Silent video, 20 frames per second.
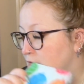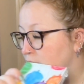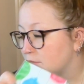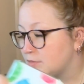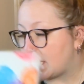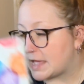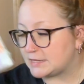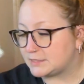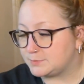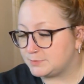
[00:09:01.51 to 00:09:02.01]

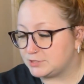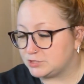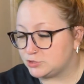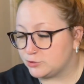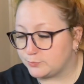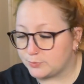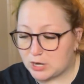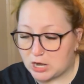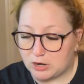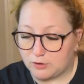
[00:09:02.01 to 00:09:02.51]
That's been
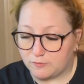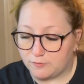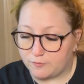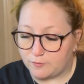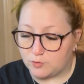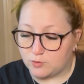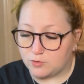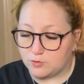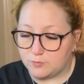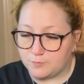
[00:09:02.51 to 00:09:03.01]
super
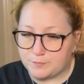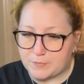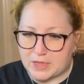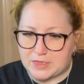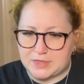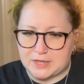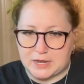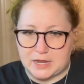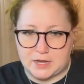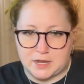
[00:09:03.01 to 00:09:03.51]
helpful. I
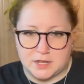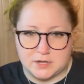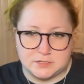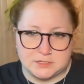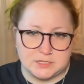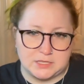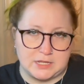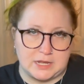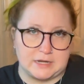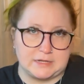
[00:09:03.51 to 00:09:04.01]
think I
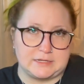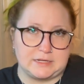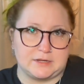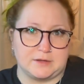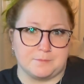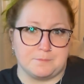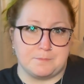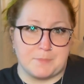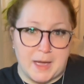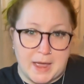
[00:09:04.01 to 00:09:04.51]
got the idea
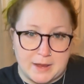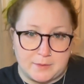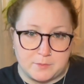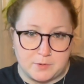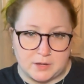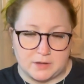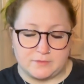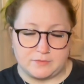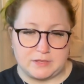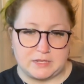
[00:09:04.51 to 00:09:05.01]
to buy
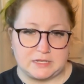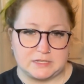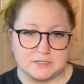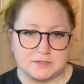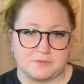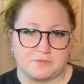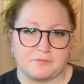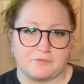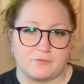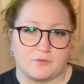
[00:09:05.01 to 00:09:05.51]
one of
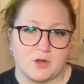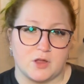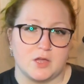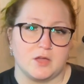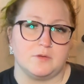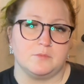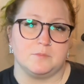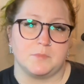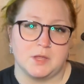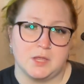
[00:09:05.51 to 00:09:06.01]
these
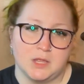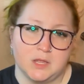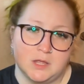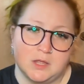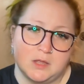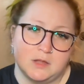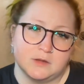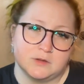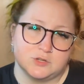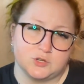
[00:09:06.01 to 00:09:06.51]
from
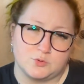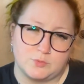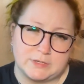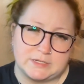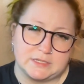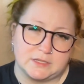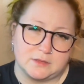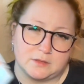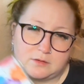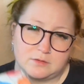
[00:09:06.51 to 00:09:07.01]

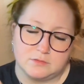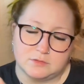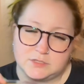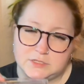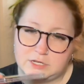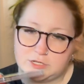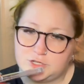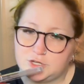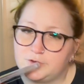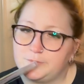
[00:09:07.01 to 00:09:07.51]
Teresa Little
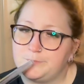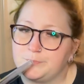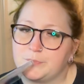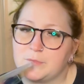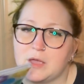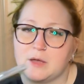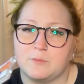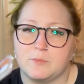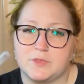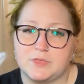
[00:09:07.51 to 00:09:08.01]
Stitcher,
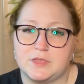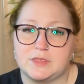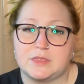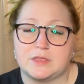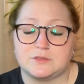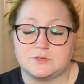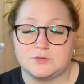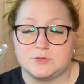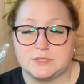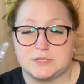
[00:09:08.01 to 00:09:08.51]
and one thing
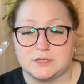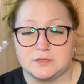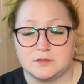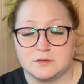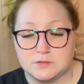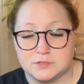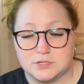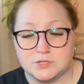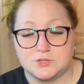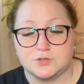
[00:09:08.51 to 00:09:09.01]
that Teresa
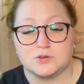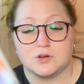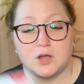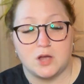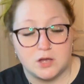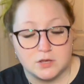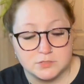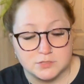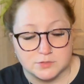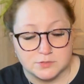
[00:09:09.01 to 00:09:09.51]
Little Stitcher
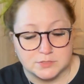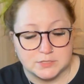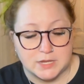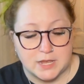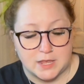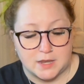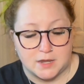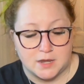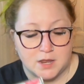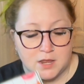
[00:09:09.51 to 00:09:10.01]
also
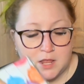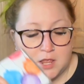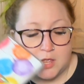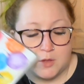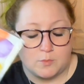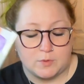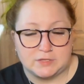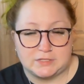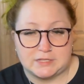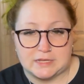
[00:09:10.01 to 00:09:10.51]
said
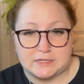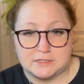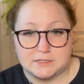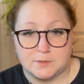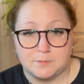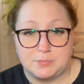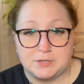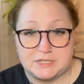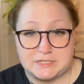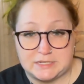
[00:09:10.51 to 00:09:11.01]
was that
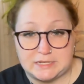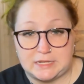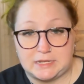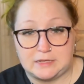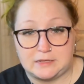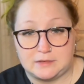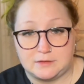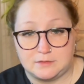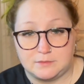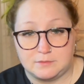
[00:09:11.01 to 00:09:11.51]
some petite
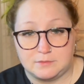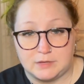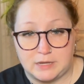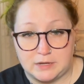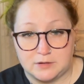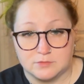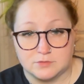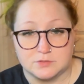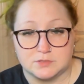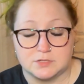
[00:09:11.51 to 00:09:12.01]

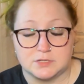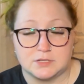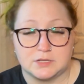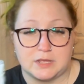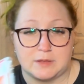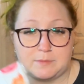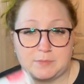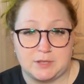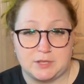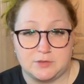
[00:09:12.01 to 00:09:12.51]
needles
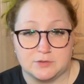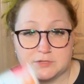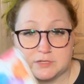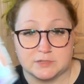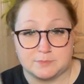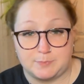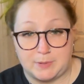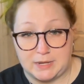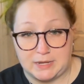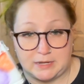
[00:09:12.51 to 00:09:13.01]
can be used
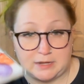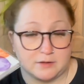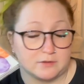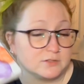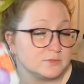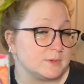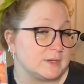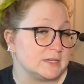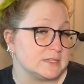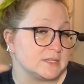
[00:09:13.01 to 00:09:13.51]
as beading
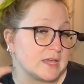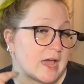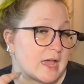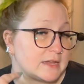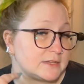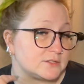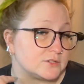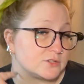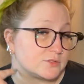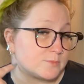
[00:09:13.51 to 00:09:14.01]
needles because the
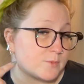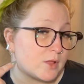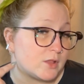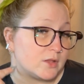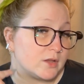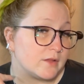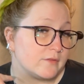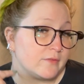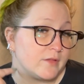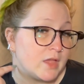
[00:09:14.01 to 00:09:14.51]
eyes are small
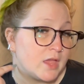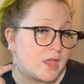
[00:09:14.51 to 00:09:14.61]
enough.